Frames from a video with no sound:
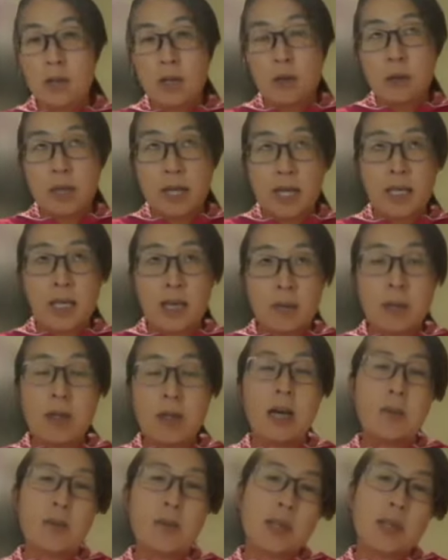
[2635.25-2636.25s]
When I came in,
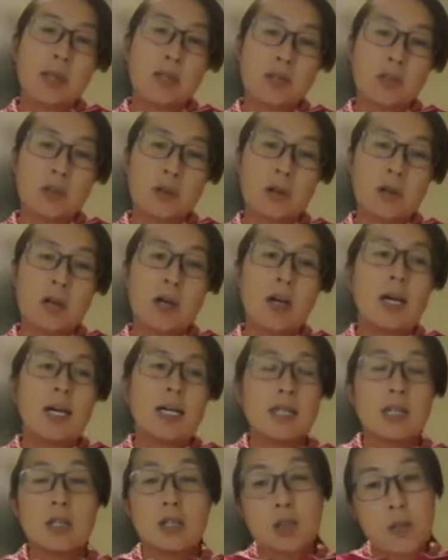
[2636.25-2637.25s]
I made sure
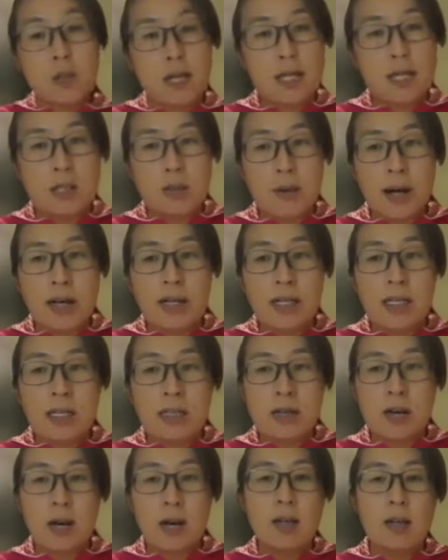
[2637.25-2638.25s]
the drainage bag is
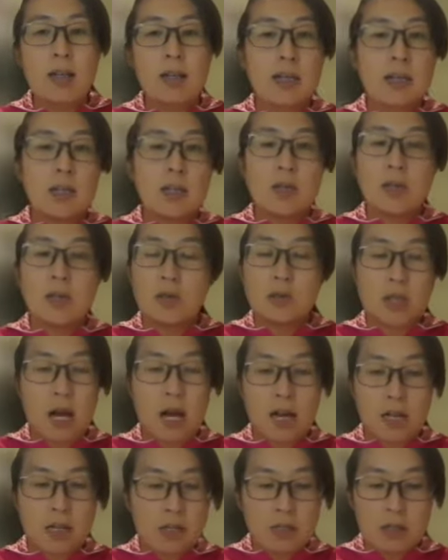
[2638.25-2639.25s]
not, you know,
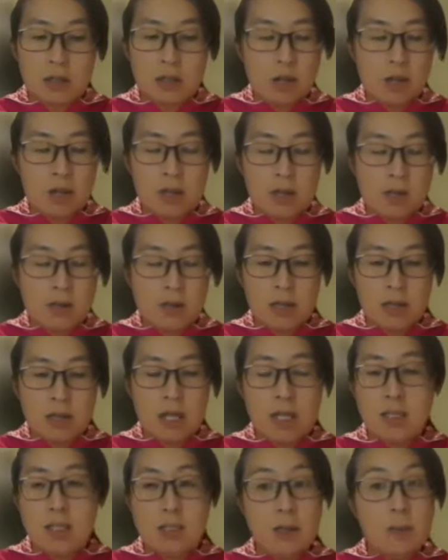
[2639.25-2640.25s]
that on, um, not
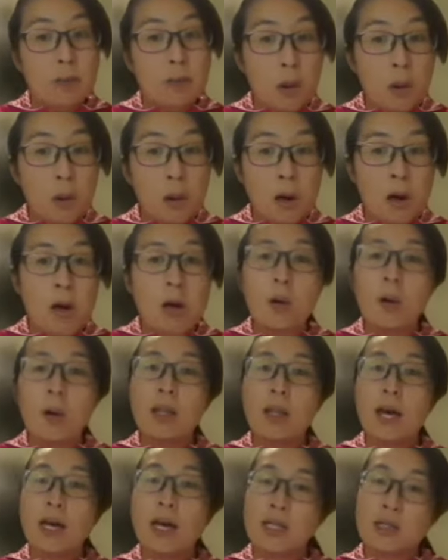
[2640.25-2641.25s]
touching the floor or
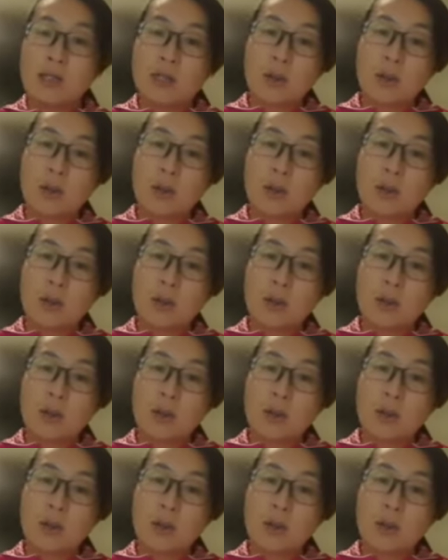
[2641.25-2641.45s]
lines